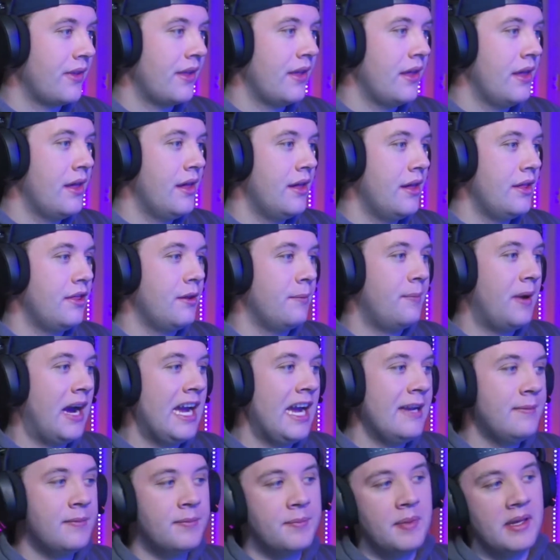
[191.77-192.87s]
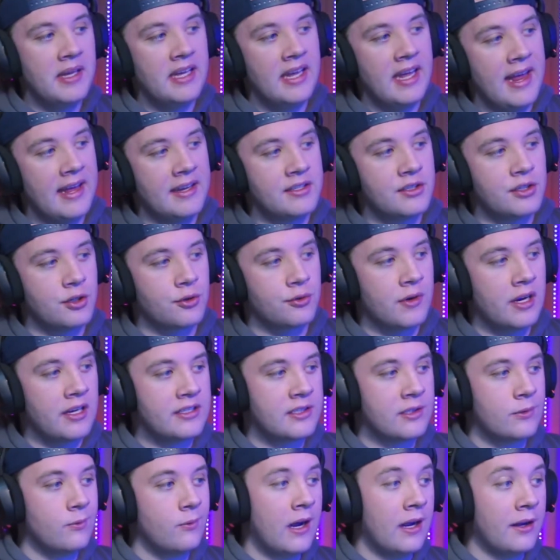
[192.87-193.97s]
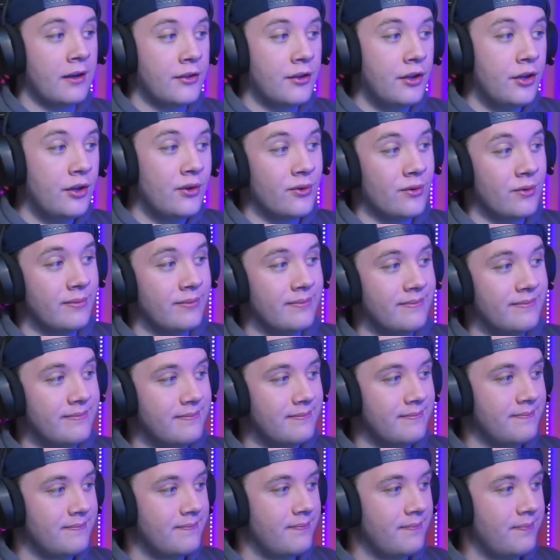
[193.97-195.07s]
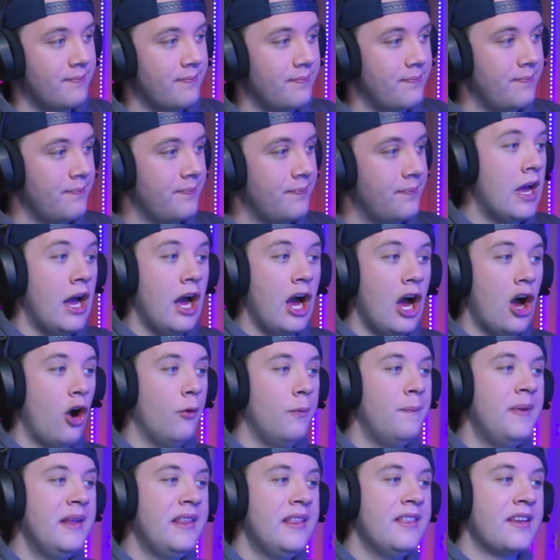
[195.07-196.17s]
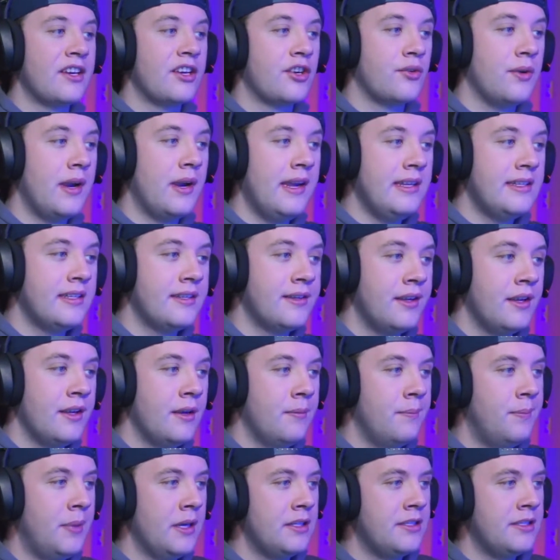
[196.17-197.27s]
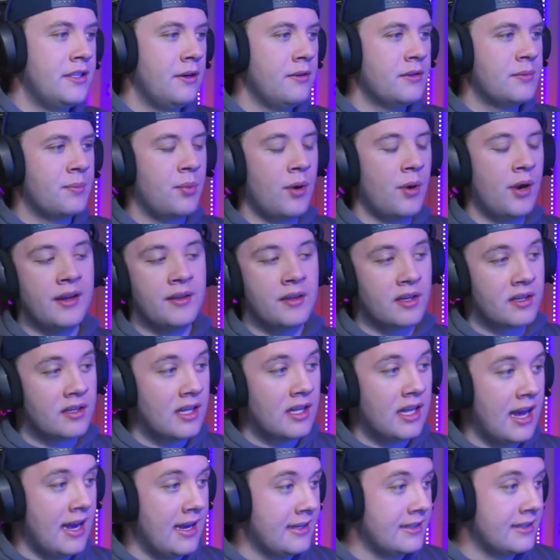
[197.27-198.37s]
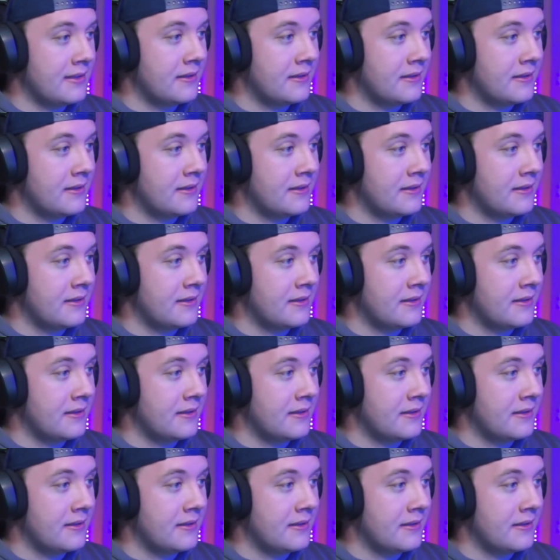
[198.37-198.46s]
The pipe began to rust while new. Open the crate, but don't break the glass.